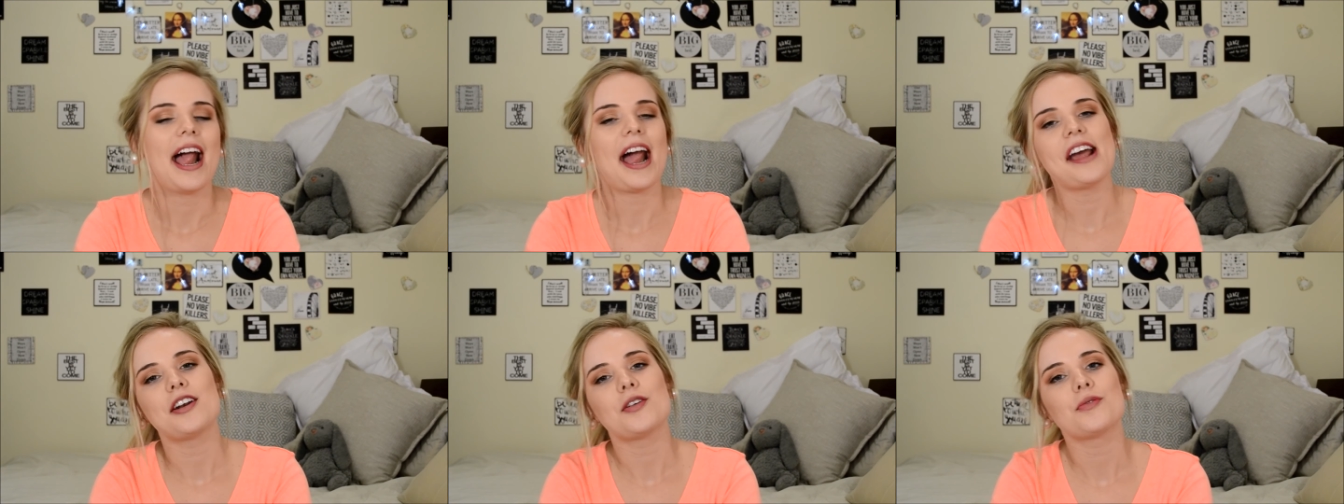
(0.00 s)

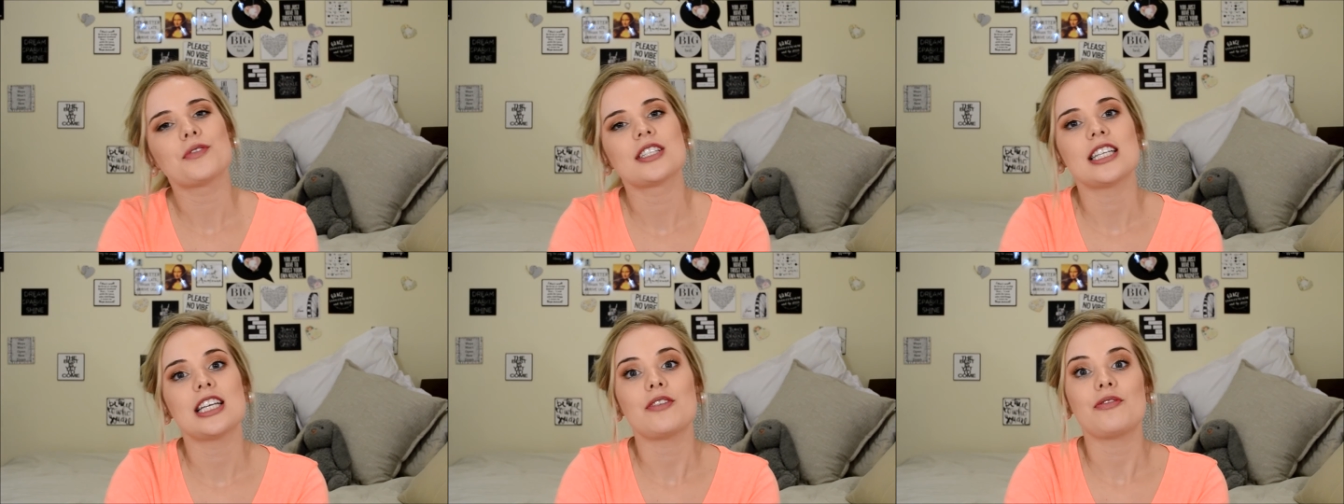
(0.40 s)
And
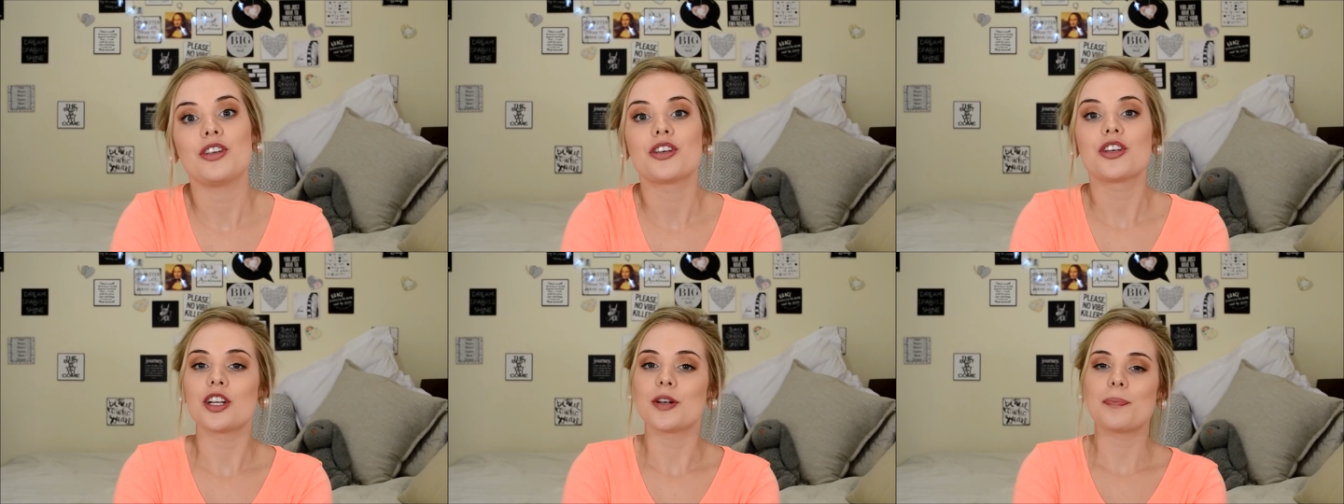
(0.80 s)
also, if
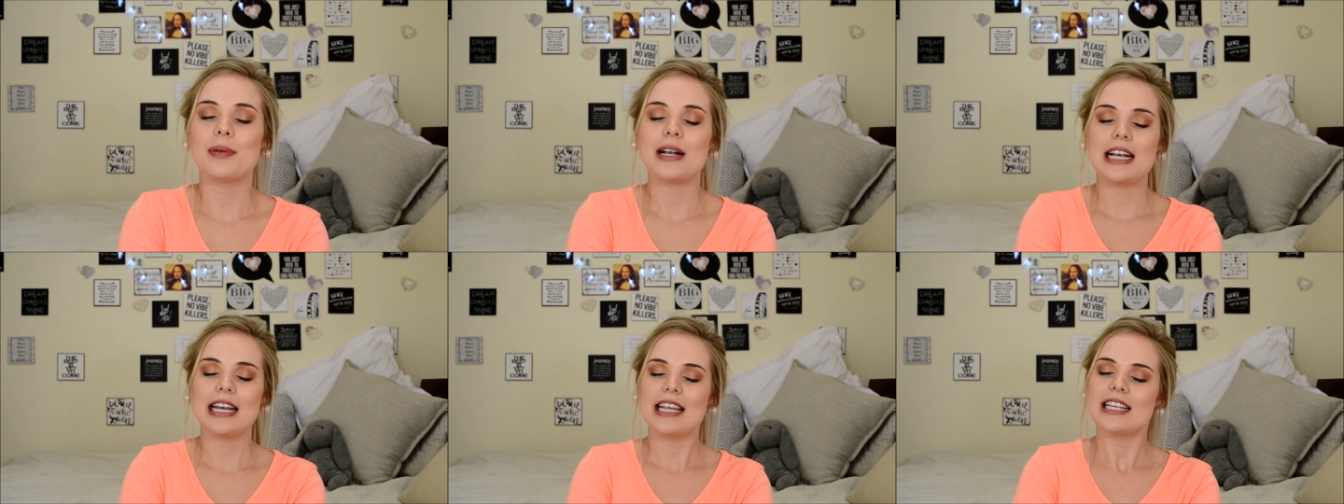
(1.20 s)
you could
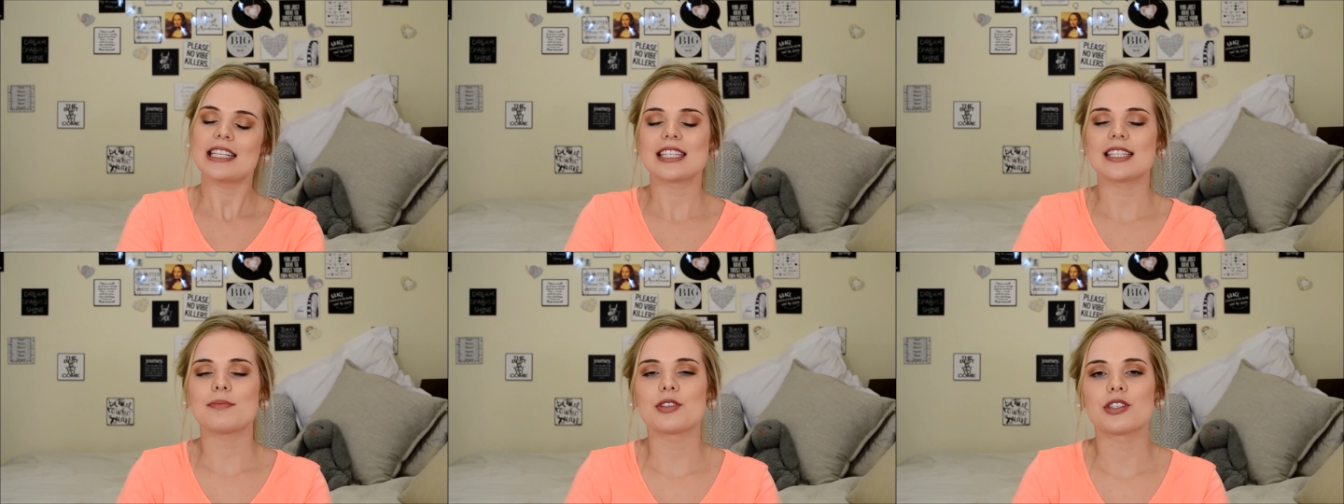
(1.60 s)
please
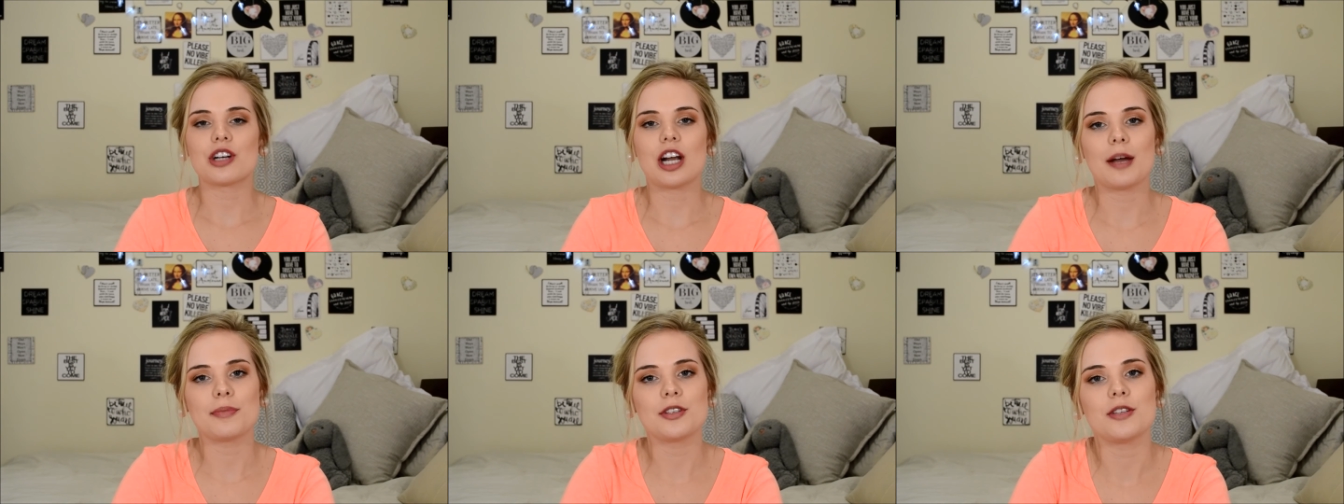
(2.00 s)

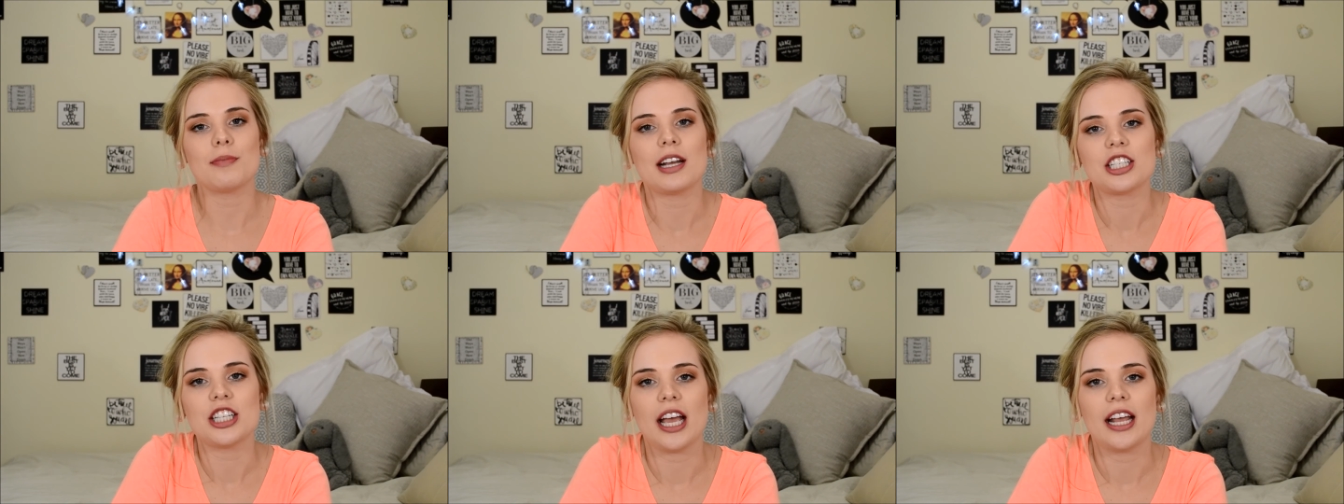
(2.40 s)
subscribe to
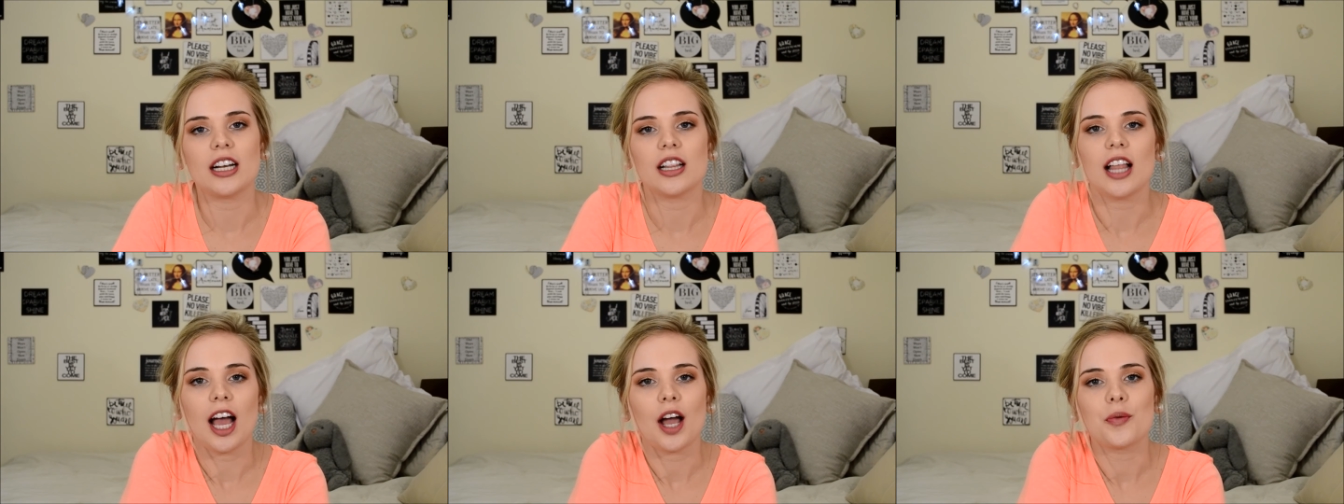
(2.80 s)
my
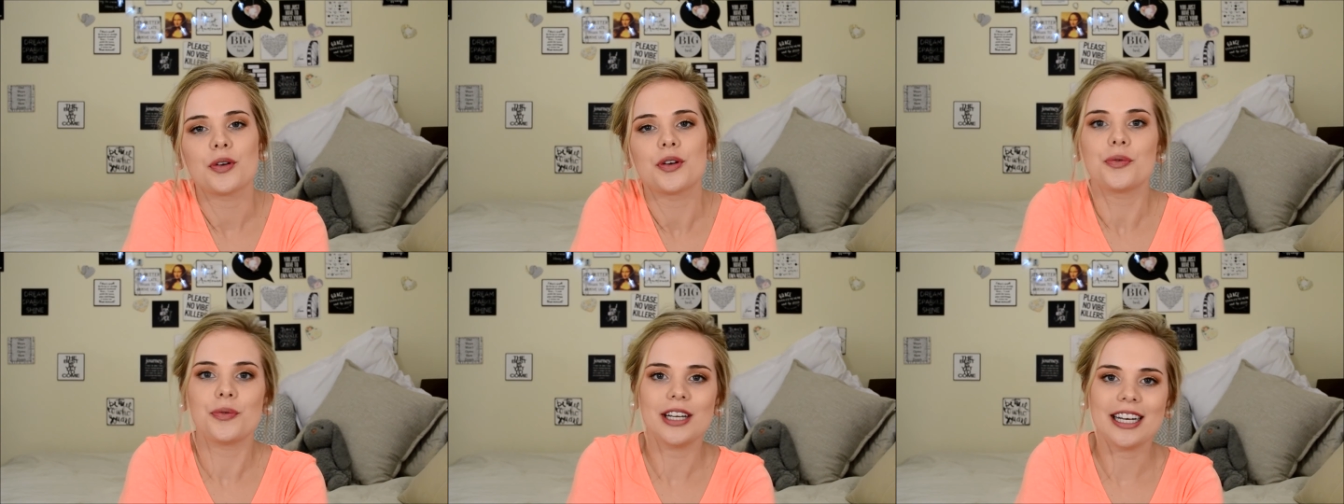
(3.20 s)
channel, I
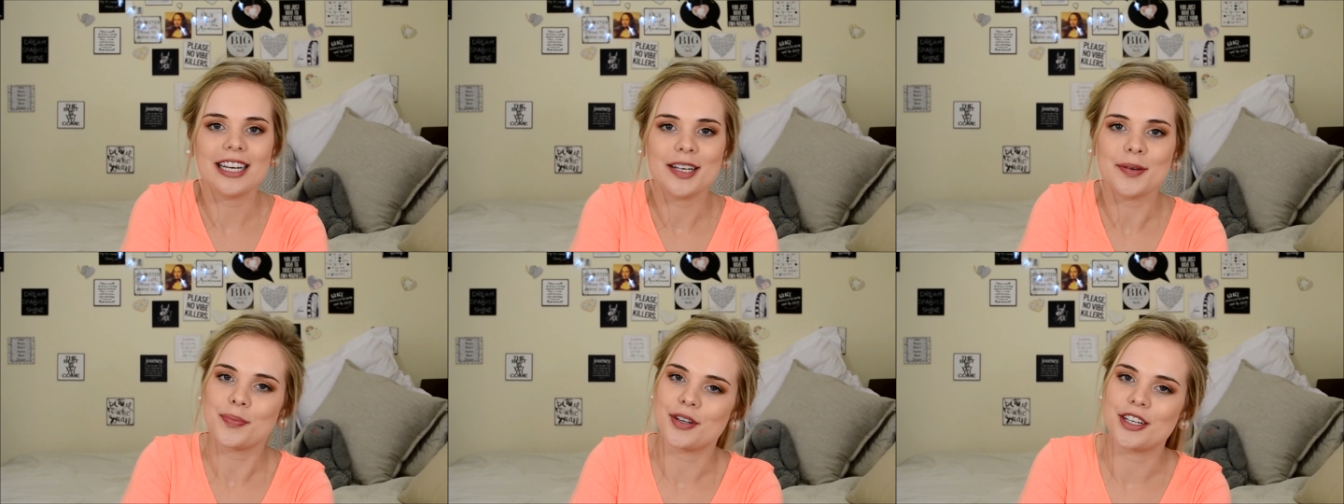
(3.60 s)
would
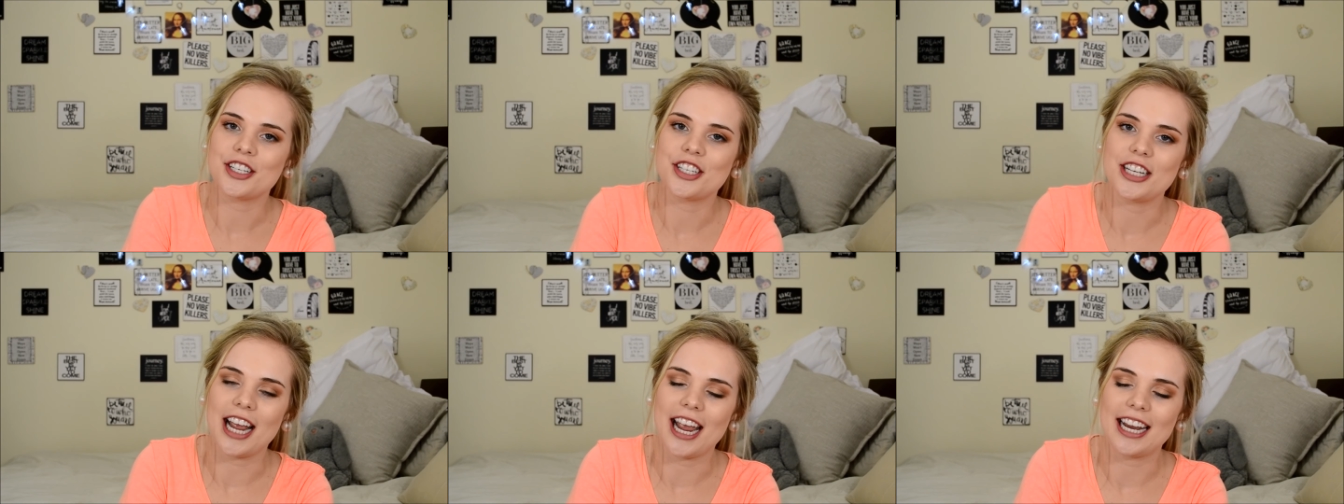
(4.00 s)
really
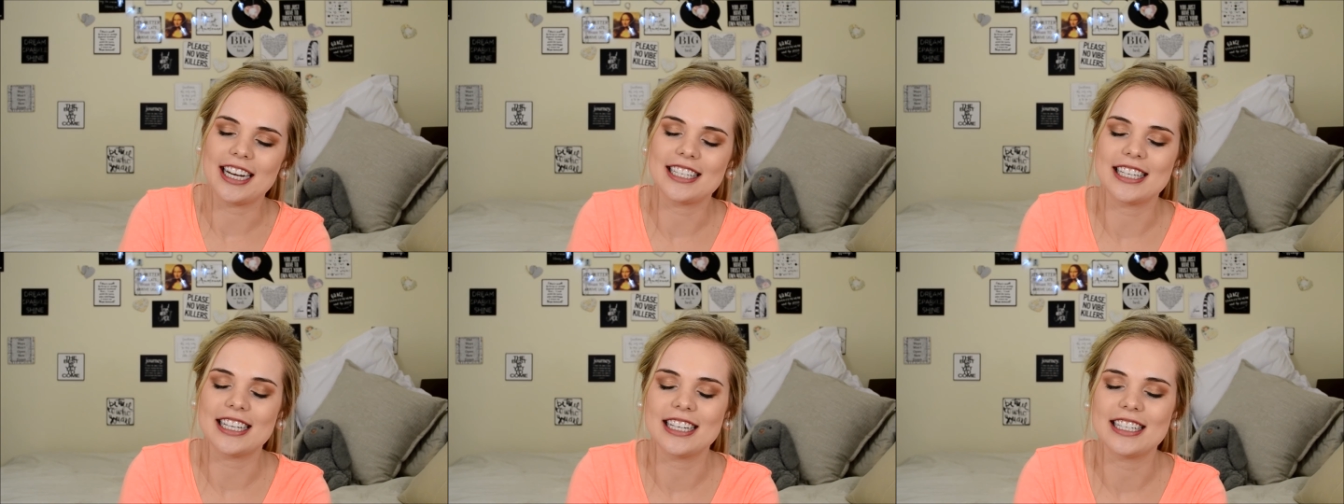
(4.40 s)

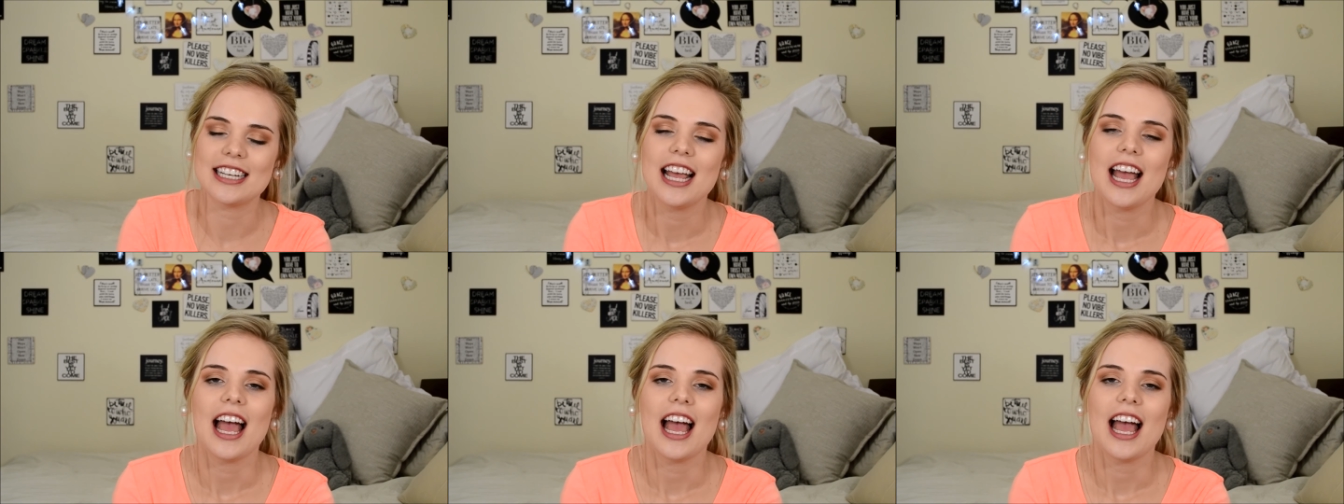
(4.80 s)
appreciate it.